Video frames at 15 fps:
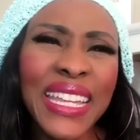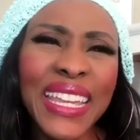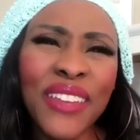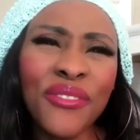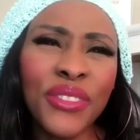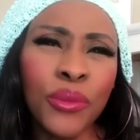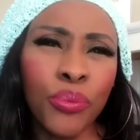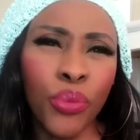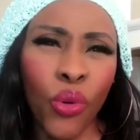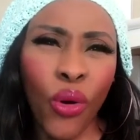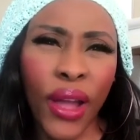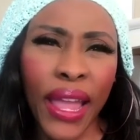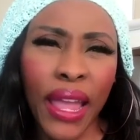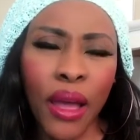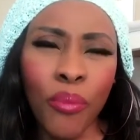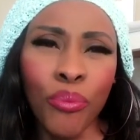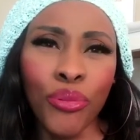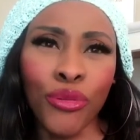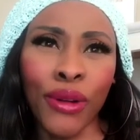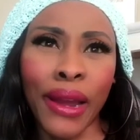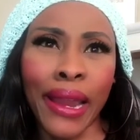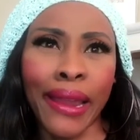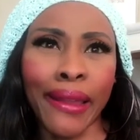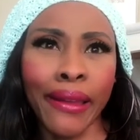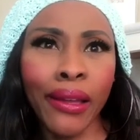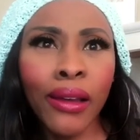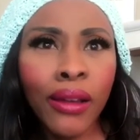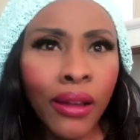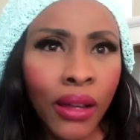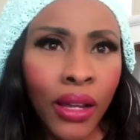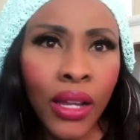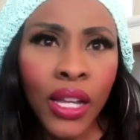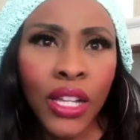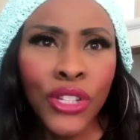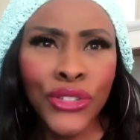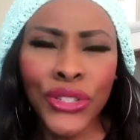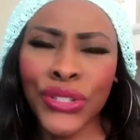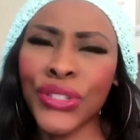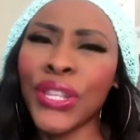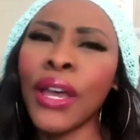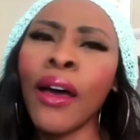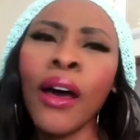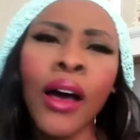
Give the Boy a Break. Just